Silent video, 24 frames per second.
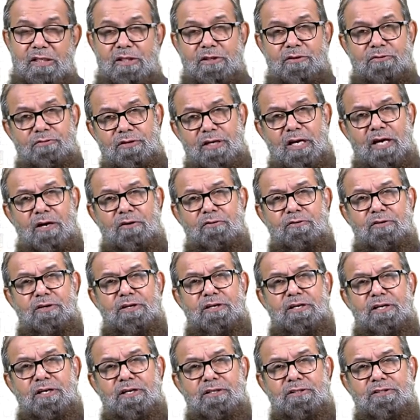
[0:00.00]
We have
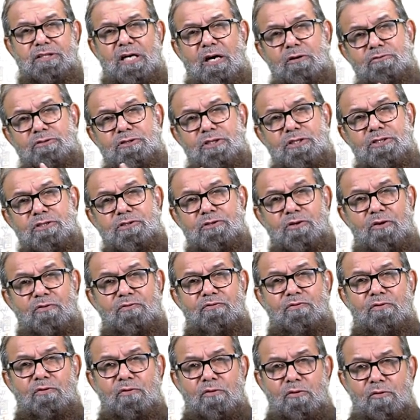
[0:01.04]
thousands
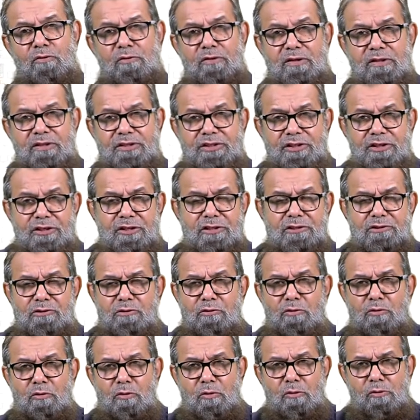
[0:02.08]
of years
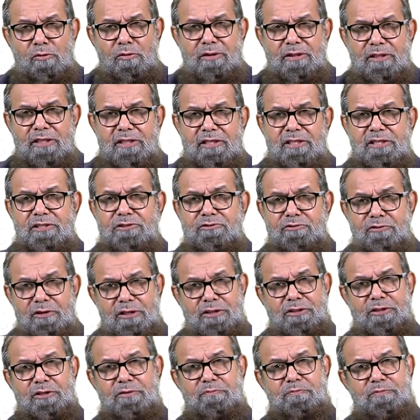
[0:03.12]
old
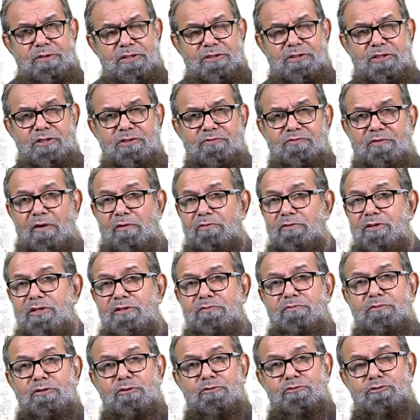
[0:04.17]
literature pieces found
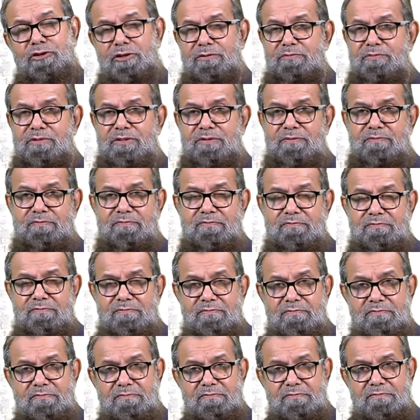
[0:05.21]
in museums.
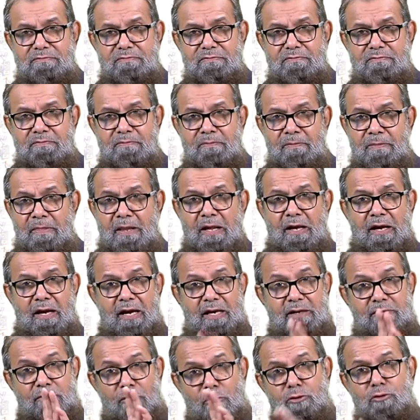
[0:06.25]

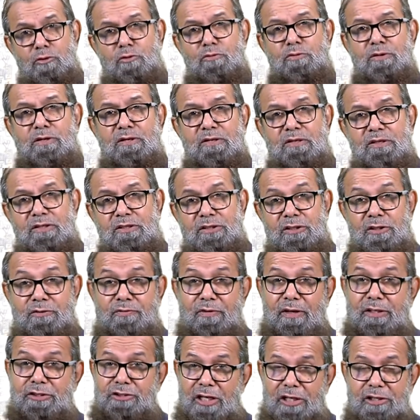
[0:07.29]
And moreover, if
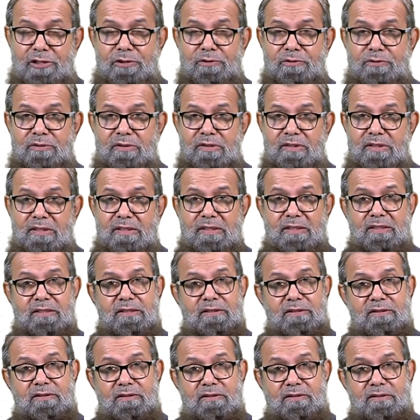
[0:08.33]
I tell you
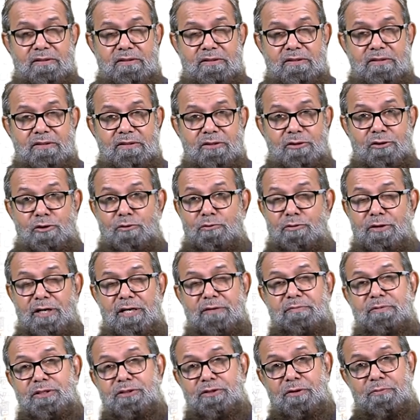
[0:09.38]
you
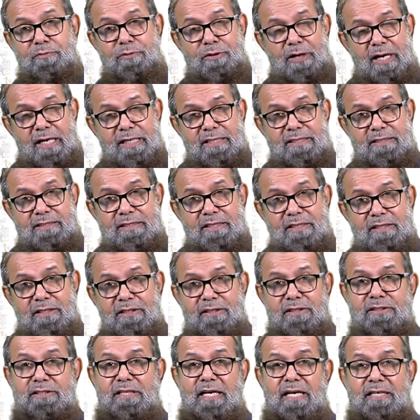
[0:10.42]
wouldn't be
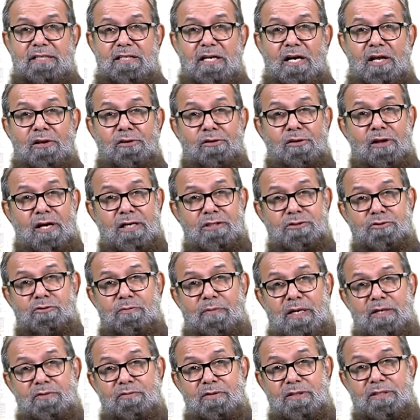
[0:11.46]
surprised that Allah
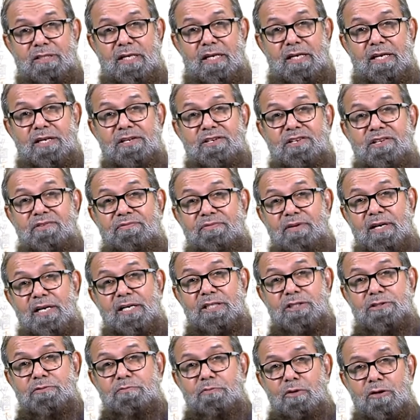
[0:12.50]
subhanahu wa ta'ala revealed
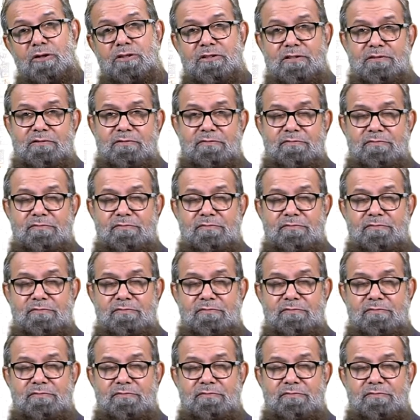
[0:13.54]
his books.